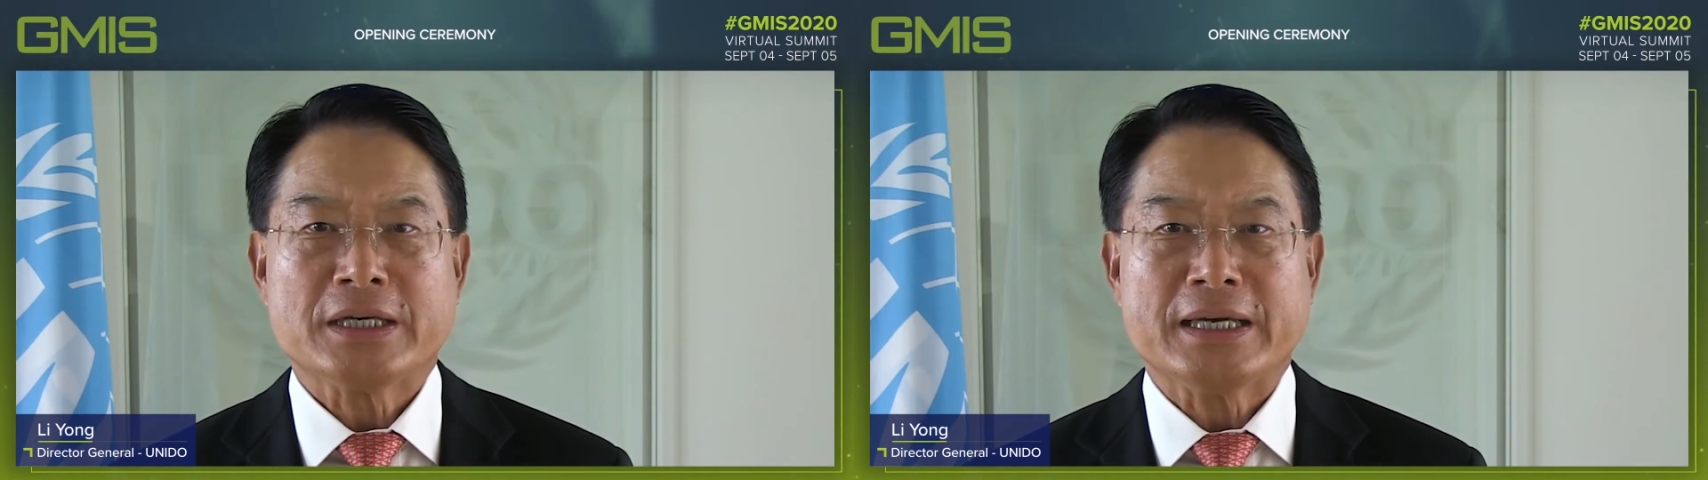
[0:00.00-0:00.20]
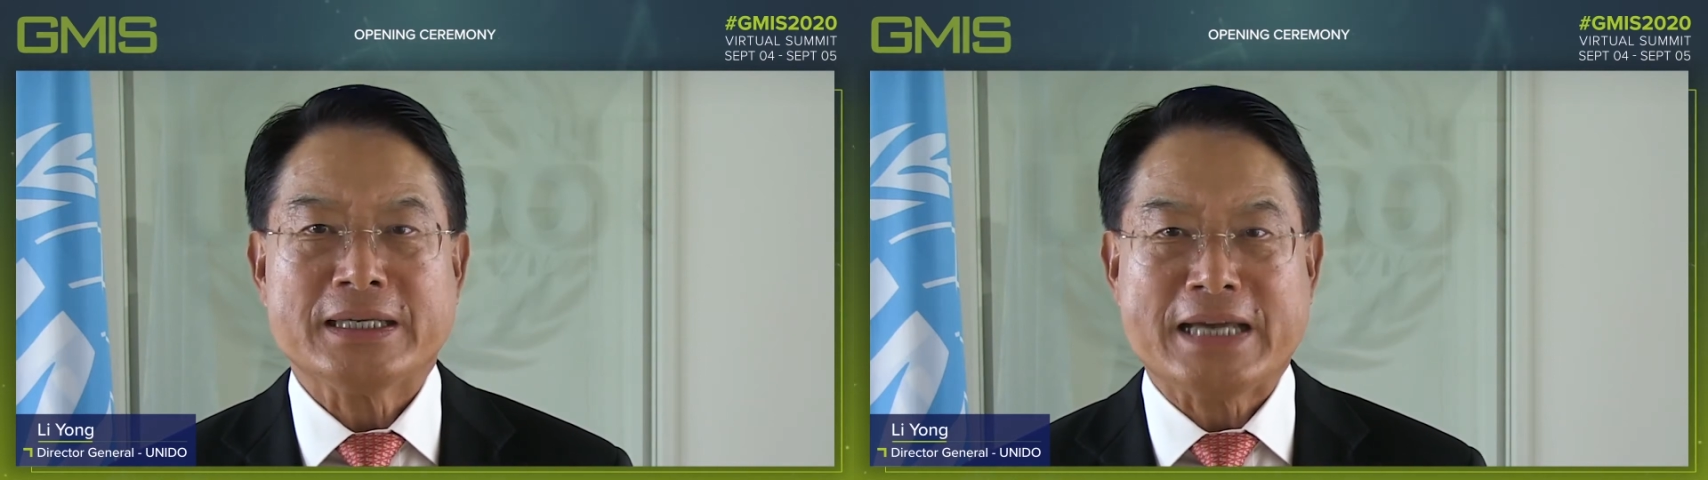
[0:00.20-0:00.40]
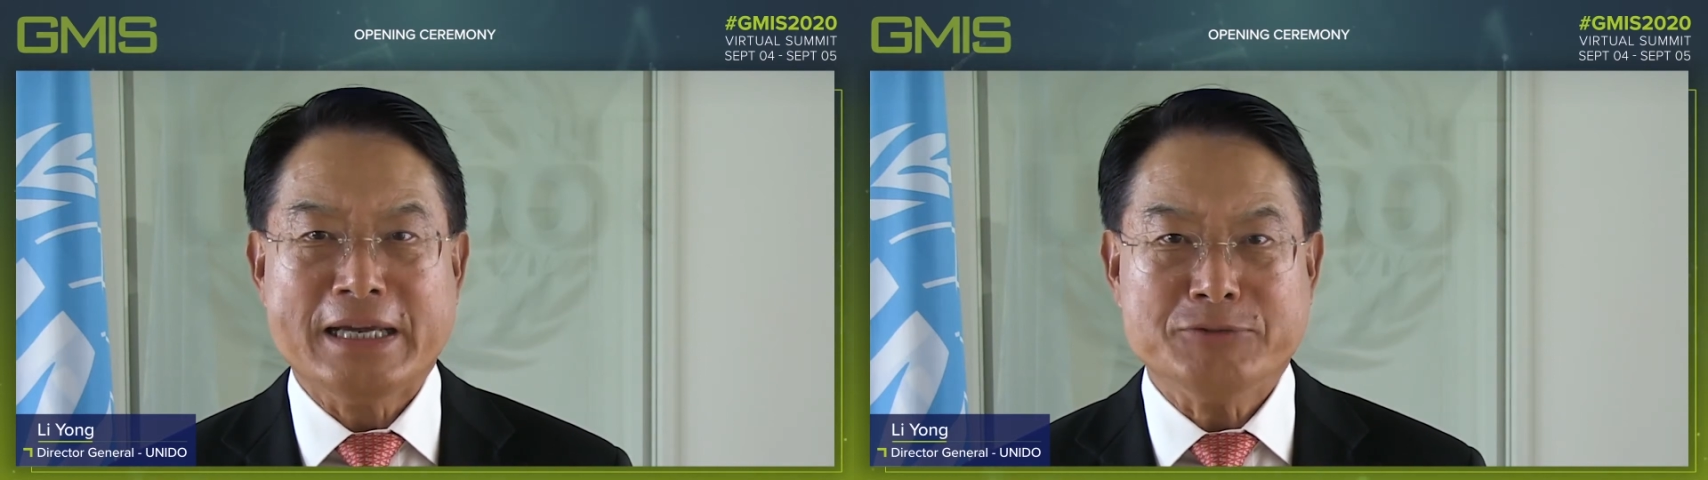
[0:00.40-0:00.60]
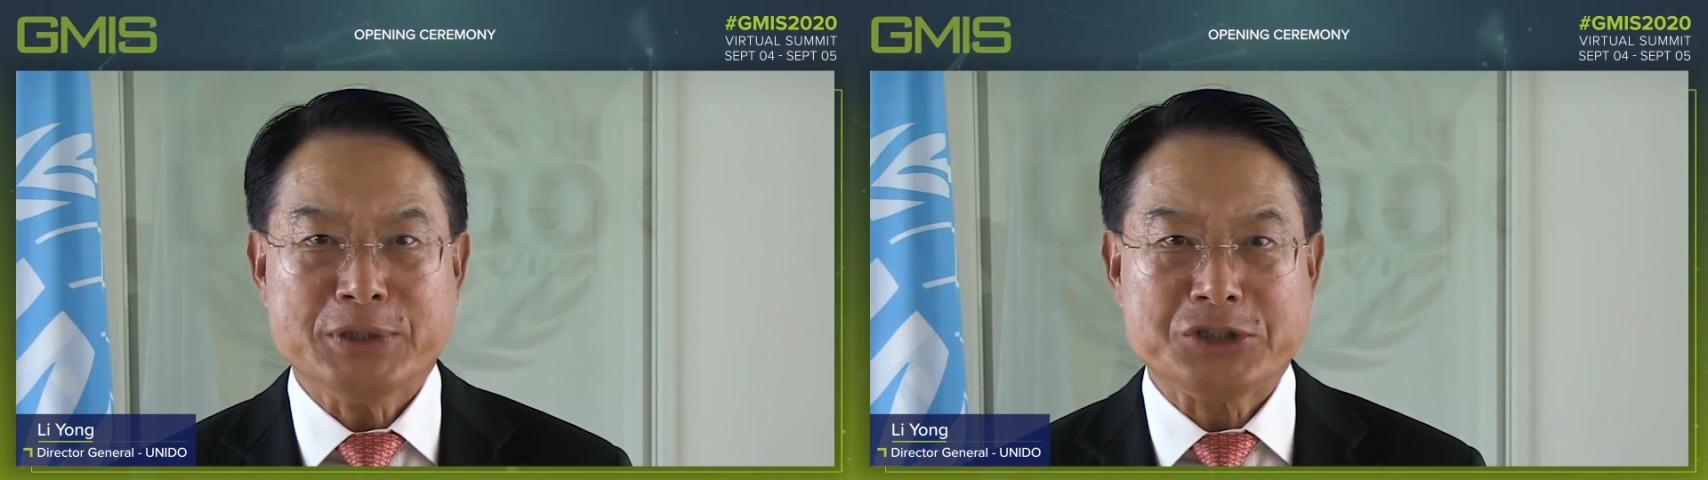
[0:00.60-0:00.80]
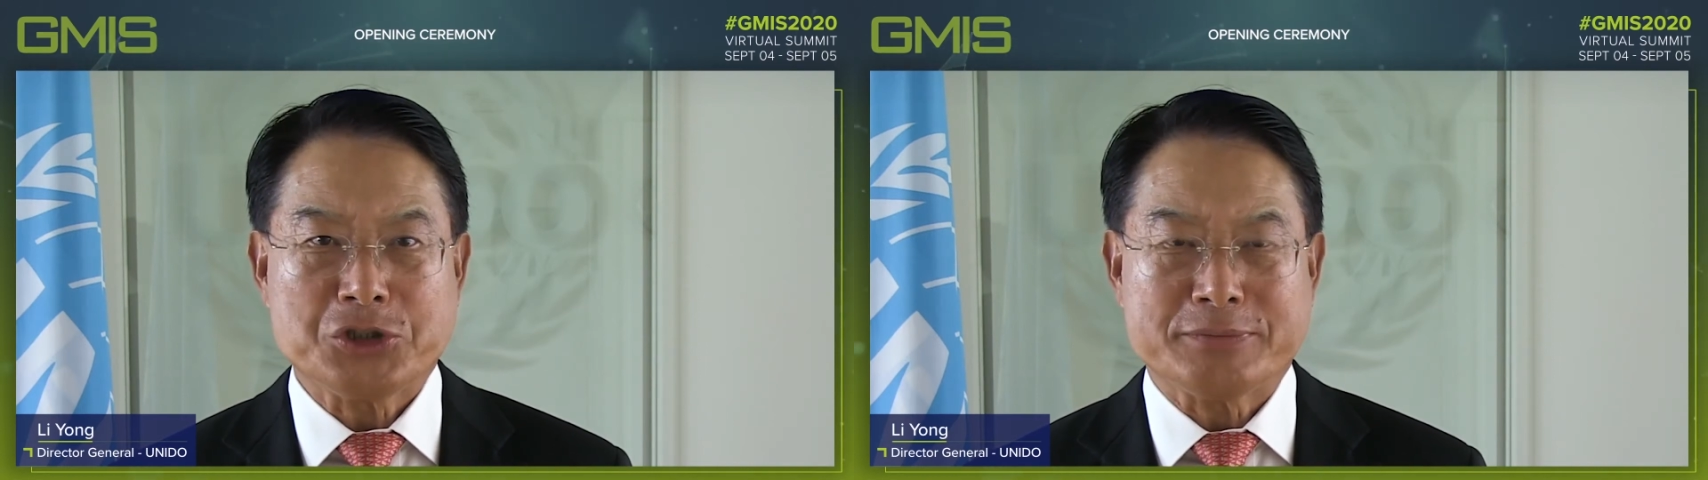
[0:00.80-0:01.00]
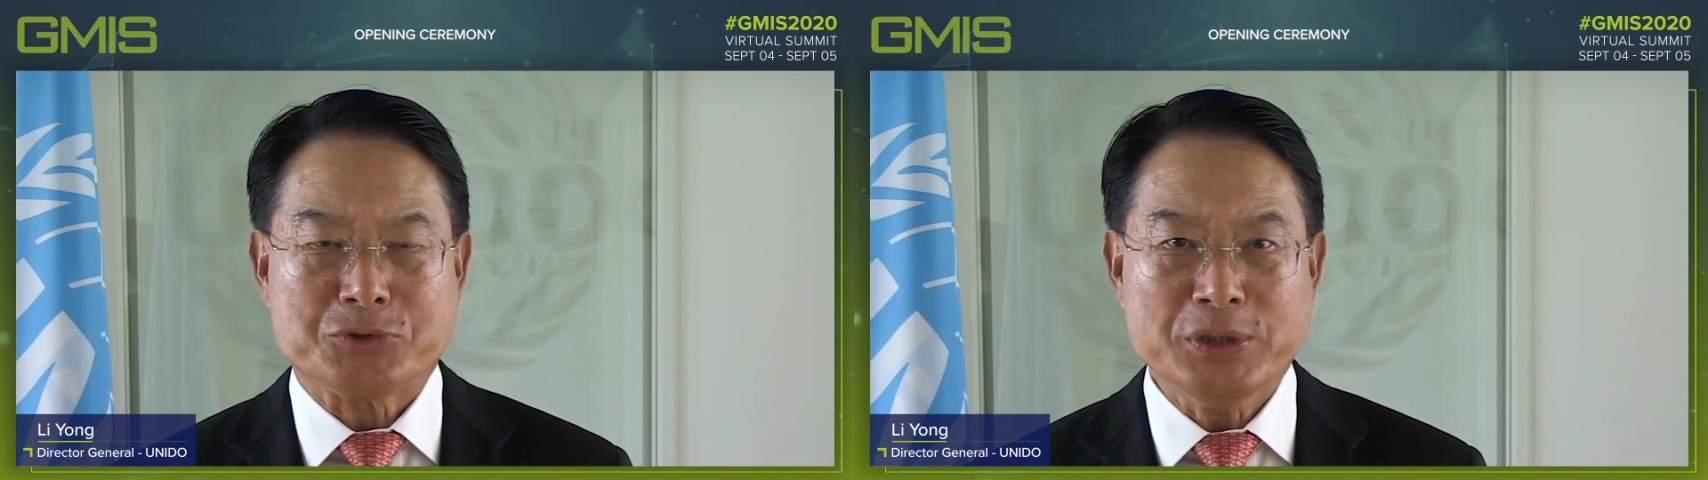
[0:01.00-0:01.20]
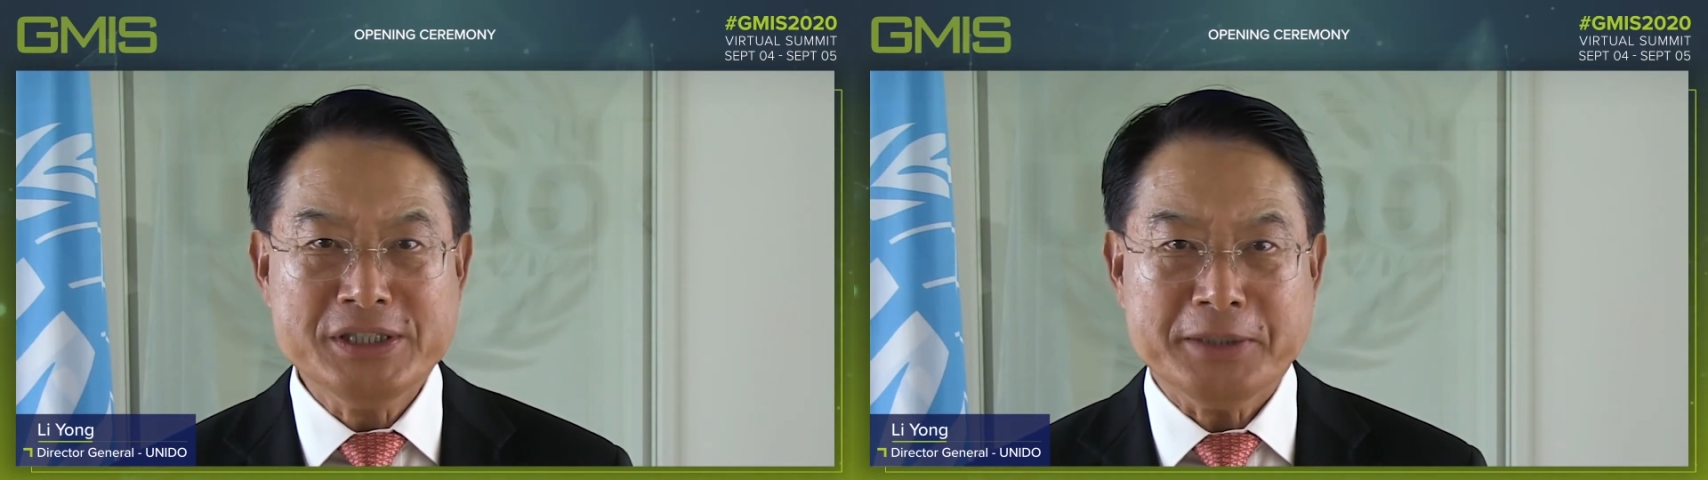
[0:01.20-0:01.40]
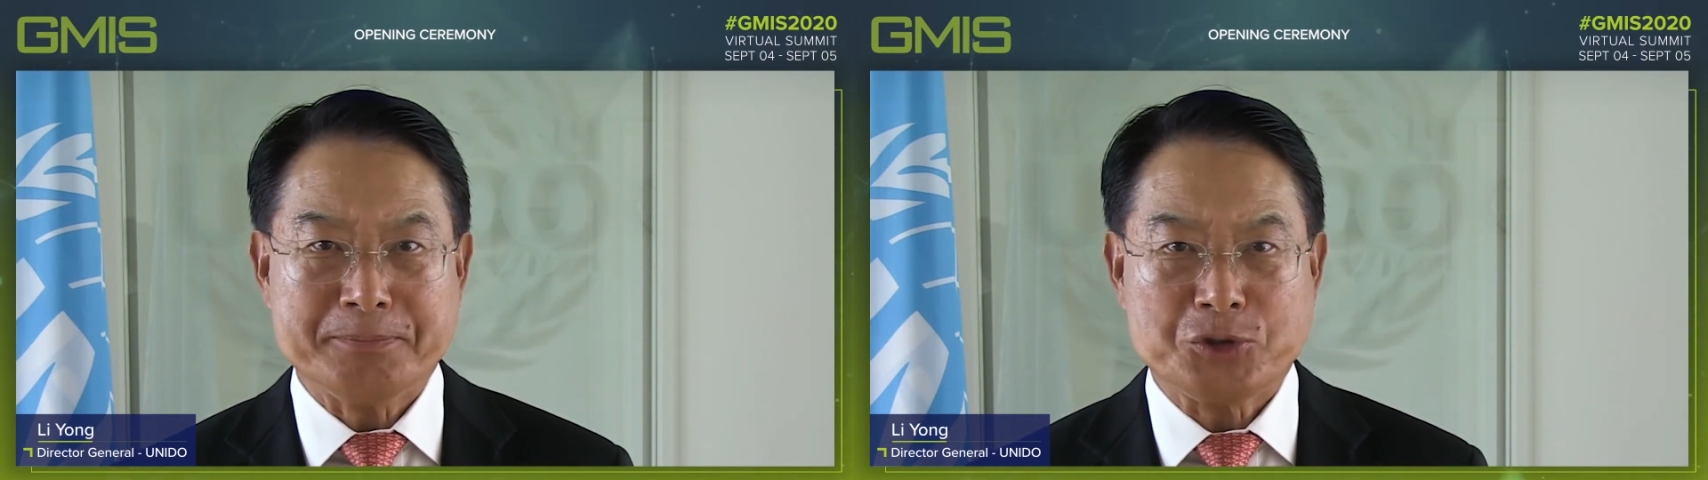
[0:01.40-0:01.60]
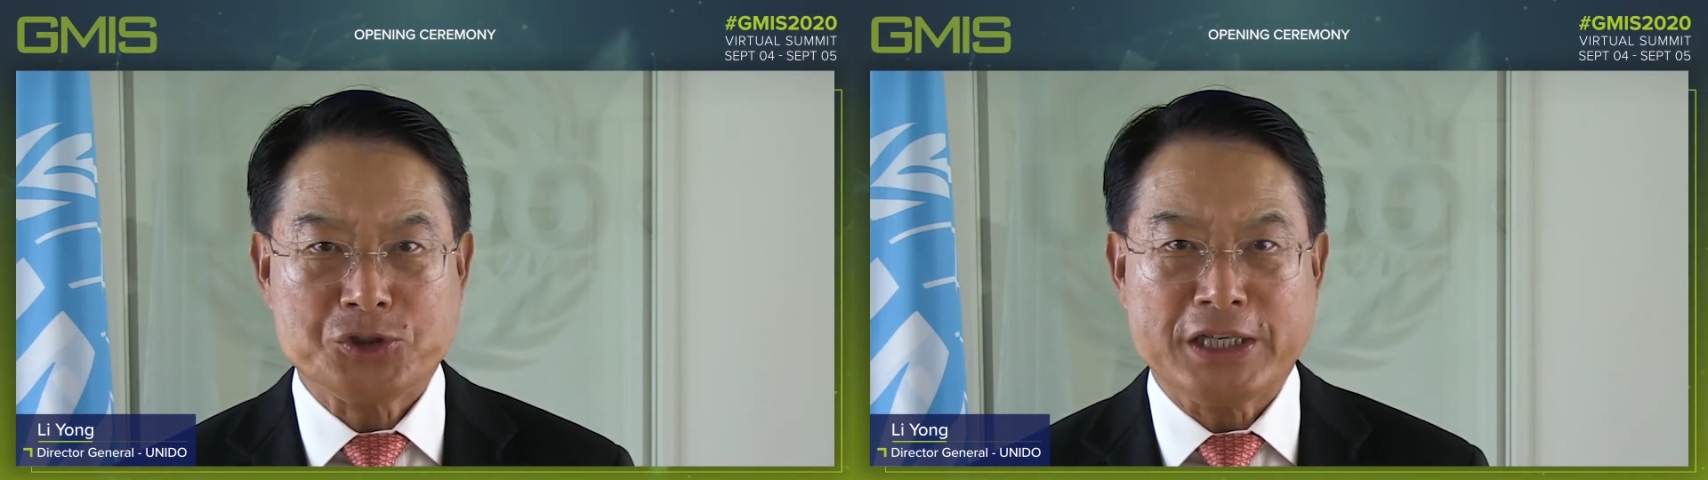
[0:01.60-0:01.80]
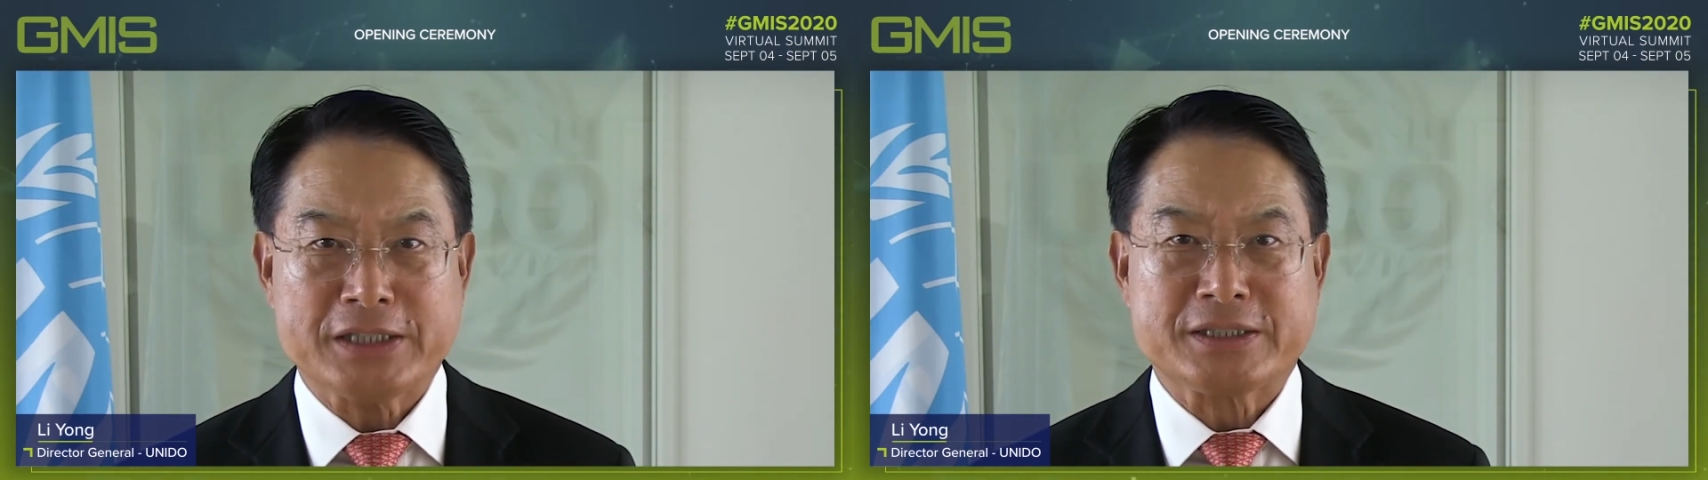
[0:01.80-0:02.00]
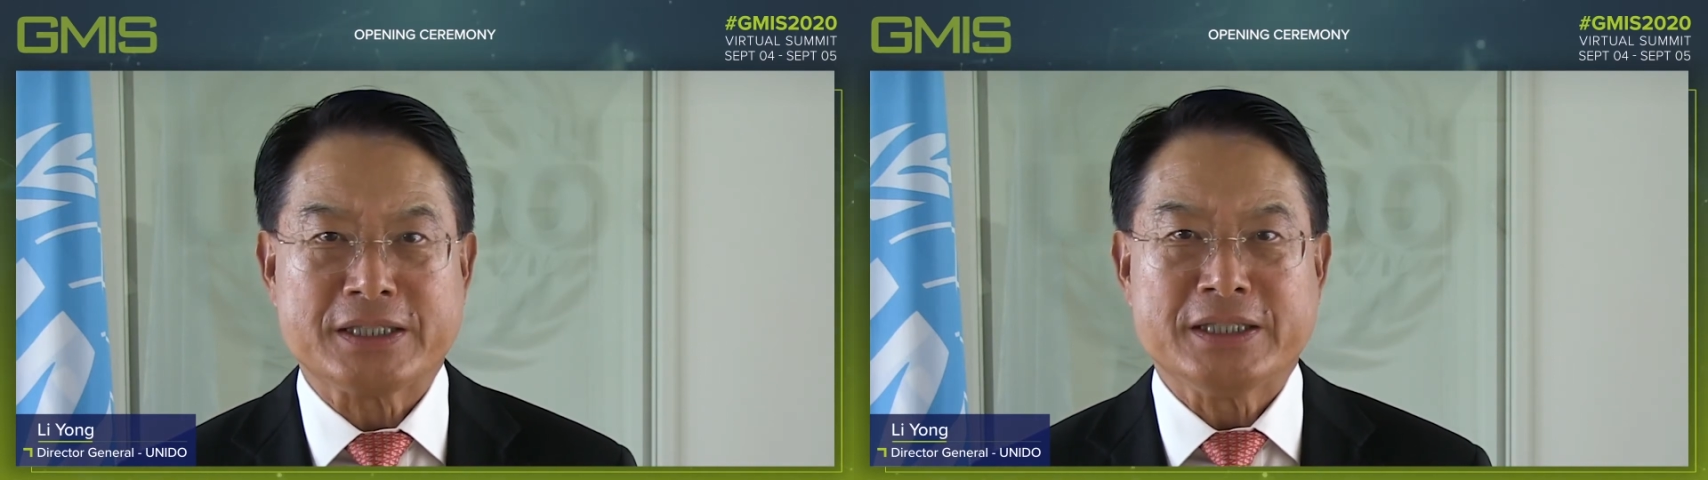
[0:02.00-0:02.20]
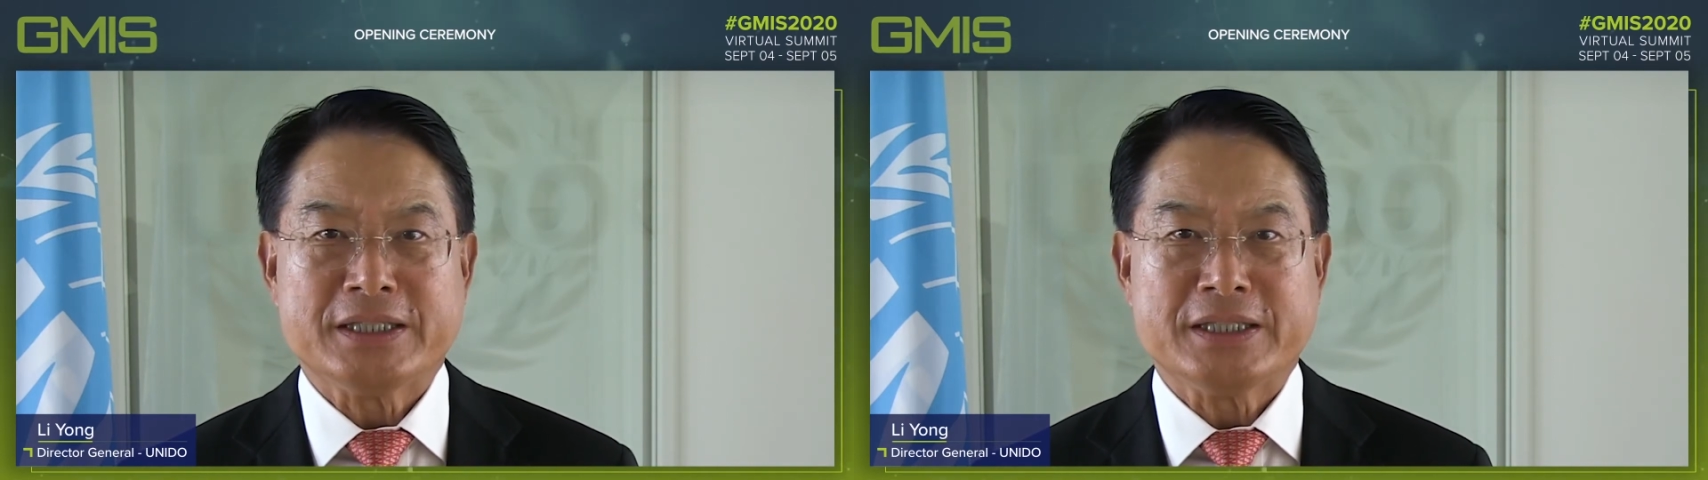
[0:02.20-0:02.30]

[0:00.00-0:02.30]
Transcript: an average of 20%